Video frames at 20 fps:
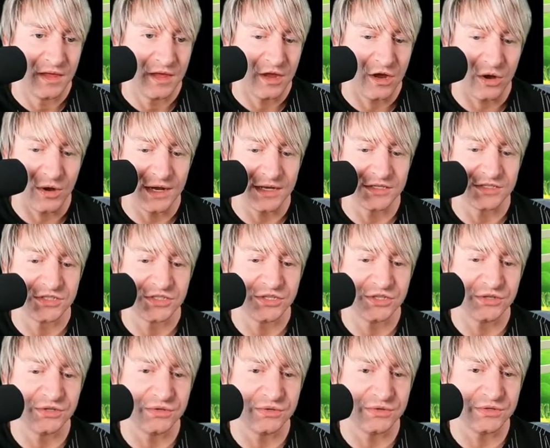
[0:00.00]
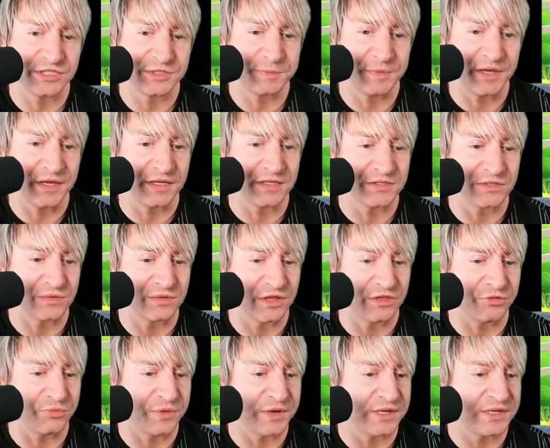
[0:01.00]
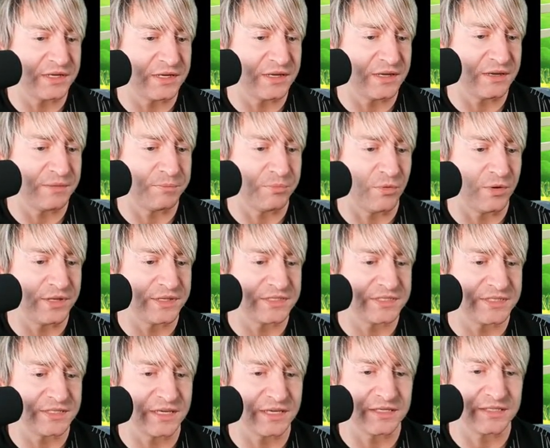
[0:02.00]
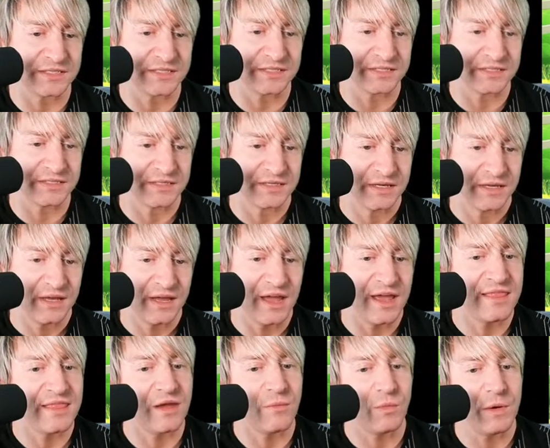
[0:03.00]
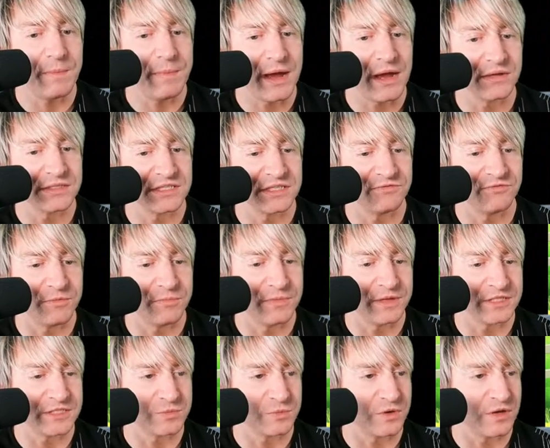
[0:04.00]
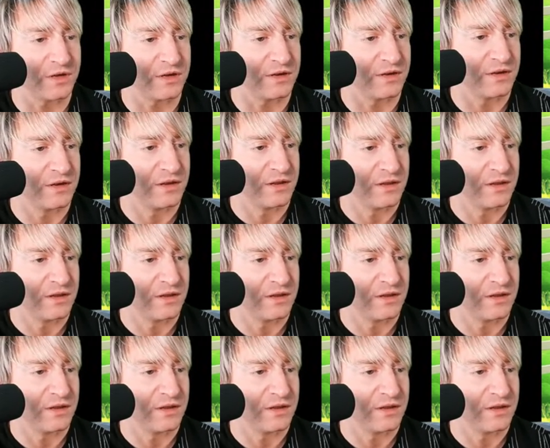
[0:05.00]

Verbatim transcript: All right, two spins on the 3.6 and then we're bouncing from this one.